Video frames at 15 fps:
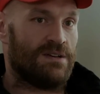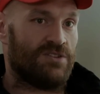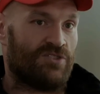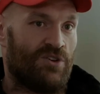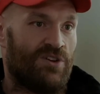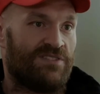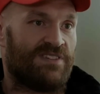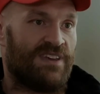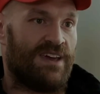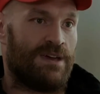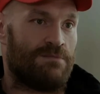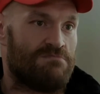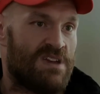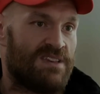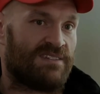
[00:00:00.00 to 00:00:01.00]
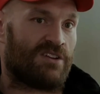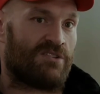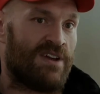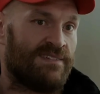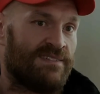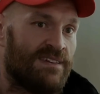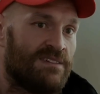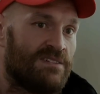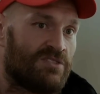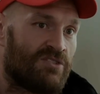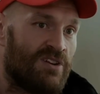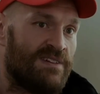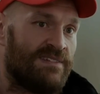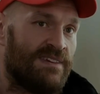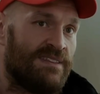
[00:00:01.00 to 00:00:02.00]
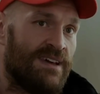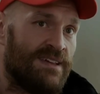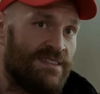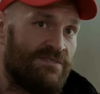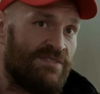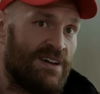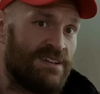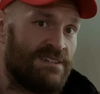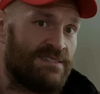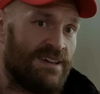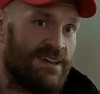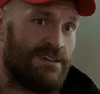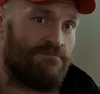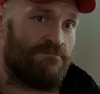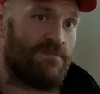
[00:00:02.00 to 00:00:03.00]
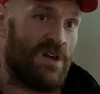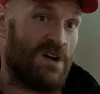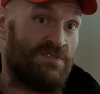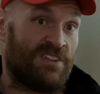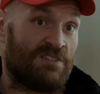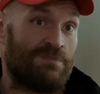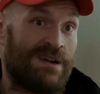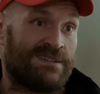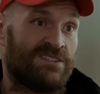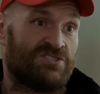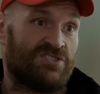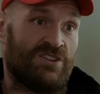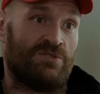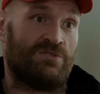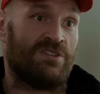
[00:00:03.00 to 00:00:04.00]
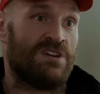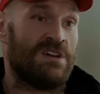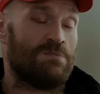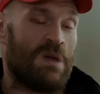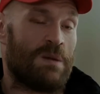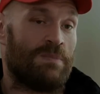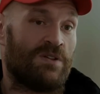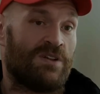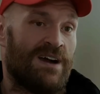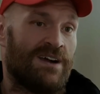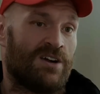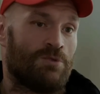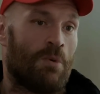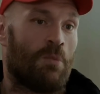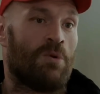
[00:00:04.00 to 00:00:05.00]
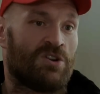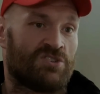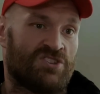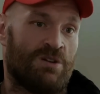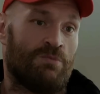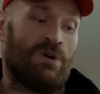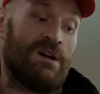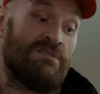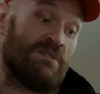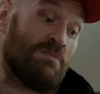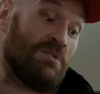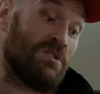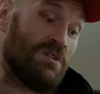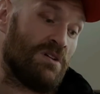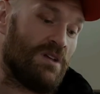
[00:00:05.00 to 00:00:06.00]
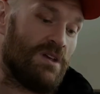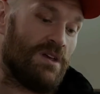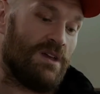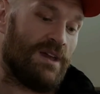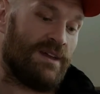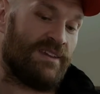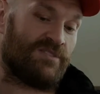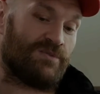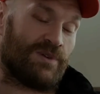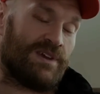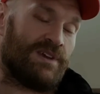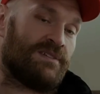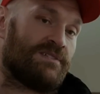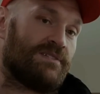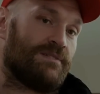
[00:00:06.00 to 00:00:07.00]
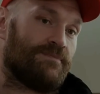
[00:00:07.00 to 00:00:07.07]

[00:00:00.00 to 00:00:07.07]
So it's crazy. It's crazy that the fight of this magnitude, people can't come and watch it and whatever, but it is what it is.